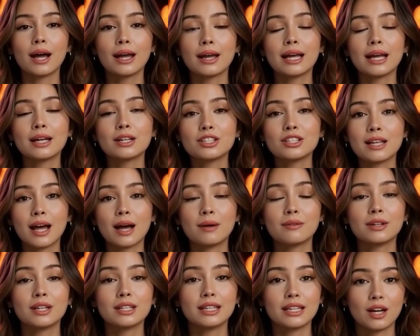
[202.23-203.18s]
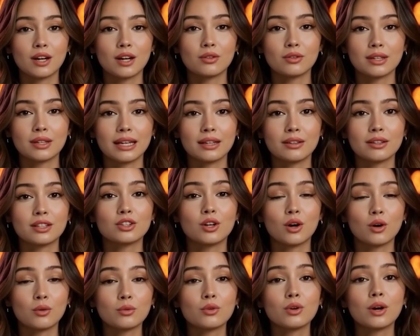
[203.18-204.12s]
linked that video in the
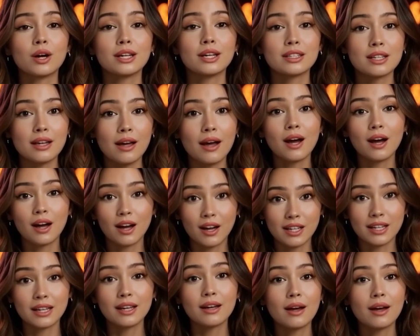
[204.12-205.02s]
top right eye